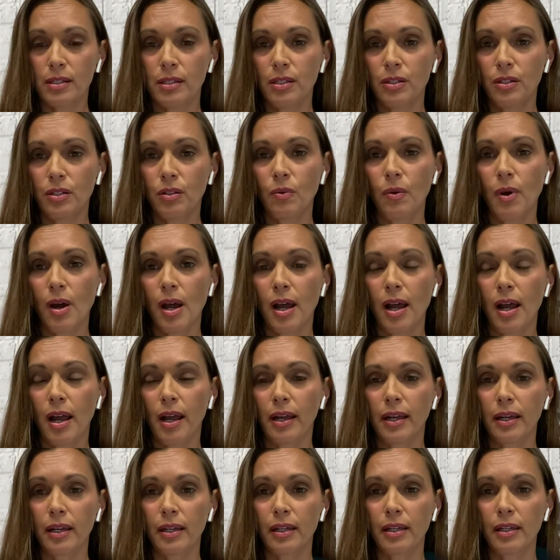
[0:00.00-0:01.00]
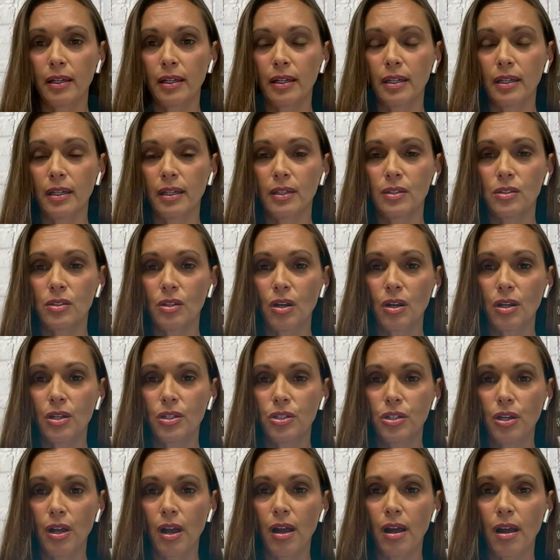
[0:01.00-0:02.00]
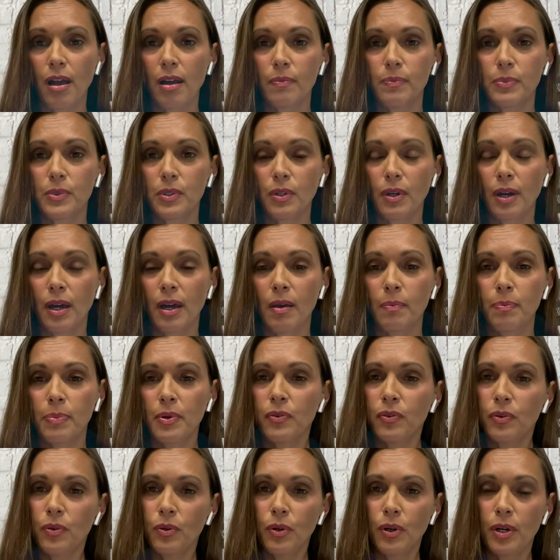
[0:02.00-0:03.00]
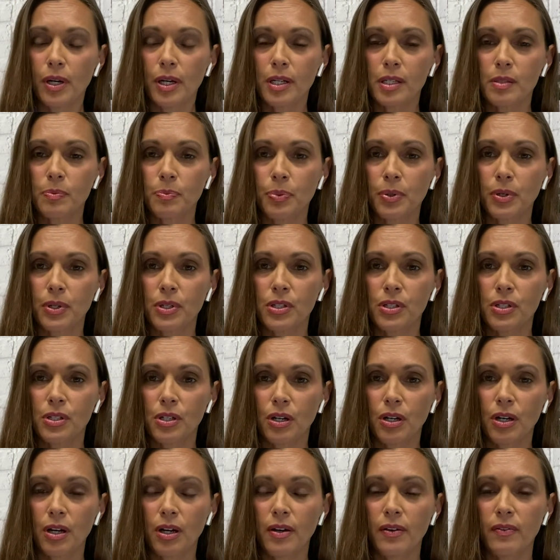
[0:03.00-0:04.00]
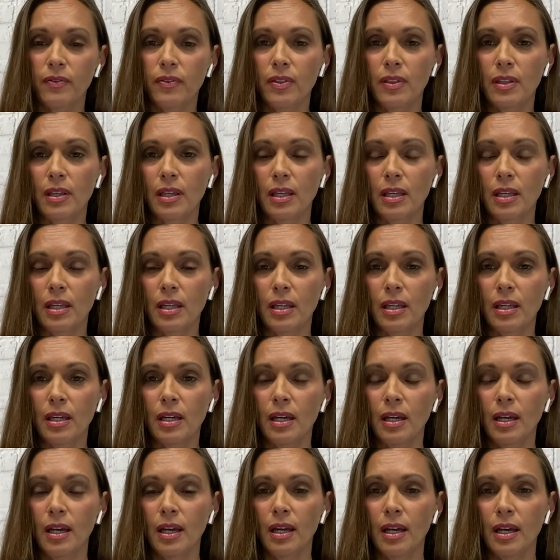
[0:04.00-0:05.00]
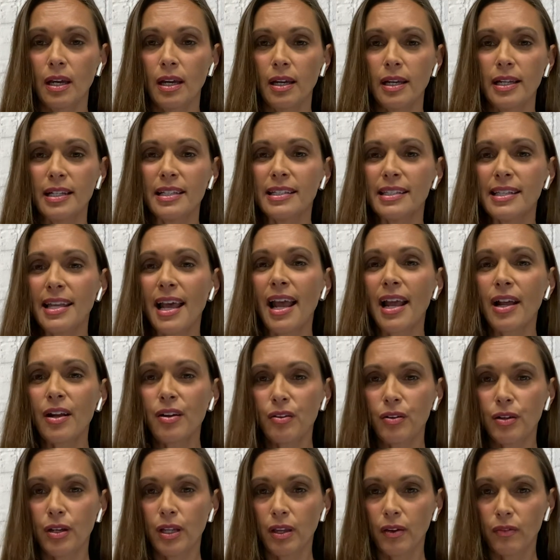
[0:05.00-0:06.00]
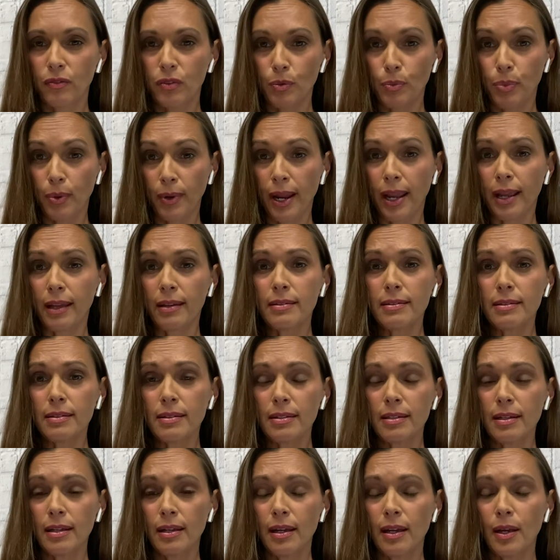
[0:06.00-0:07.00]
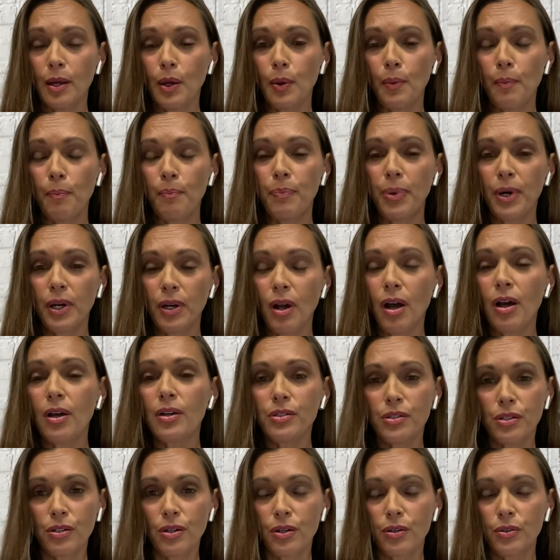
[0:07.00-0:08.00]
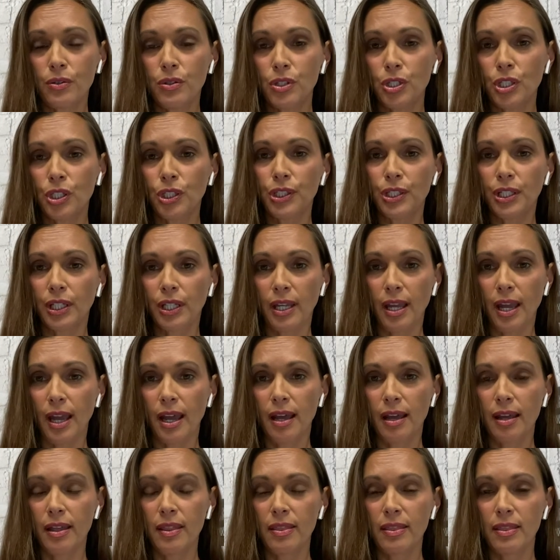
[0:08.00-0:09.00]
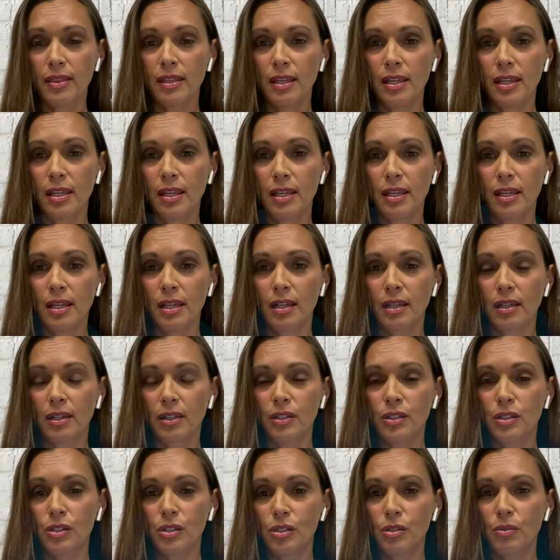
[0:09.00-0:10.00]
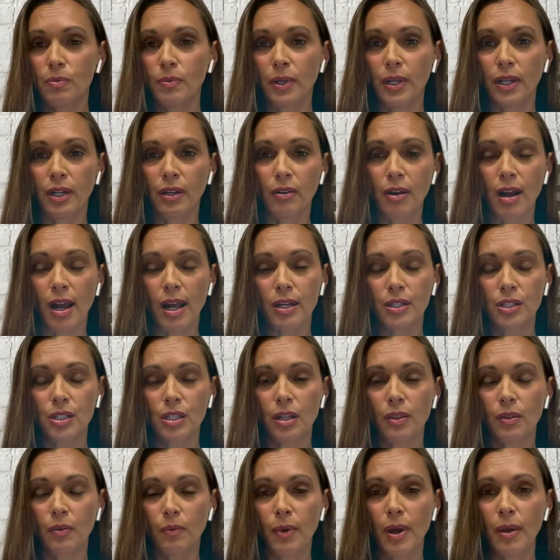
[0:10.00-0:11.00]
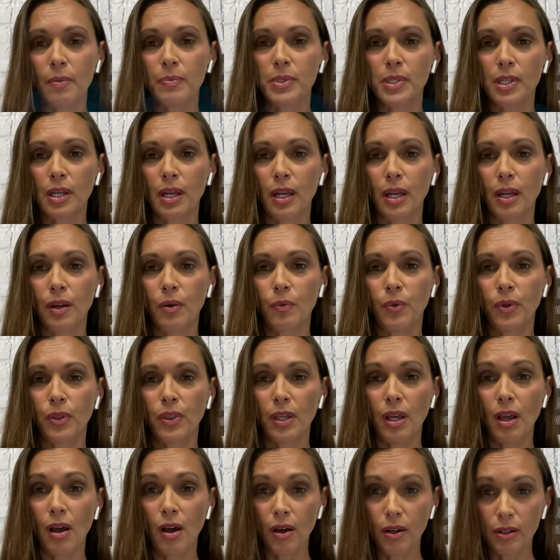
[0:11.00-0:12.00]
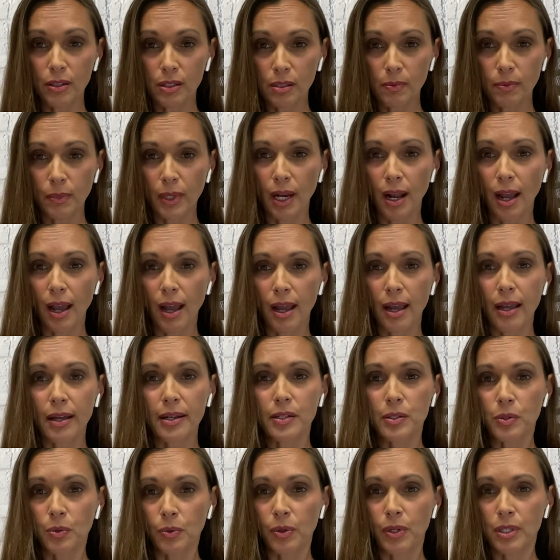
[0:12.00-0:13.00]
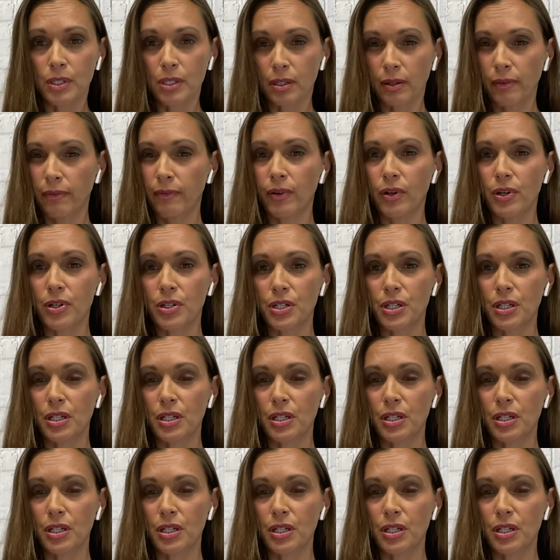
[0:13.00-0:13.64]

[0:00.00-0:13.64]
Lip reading: and UI, it's our job to help, of course, preserve the integrity of the brand, but also to look at the consumer interaction on the website with the ultimate eye towards conversion.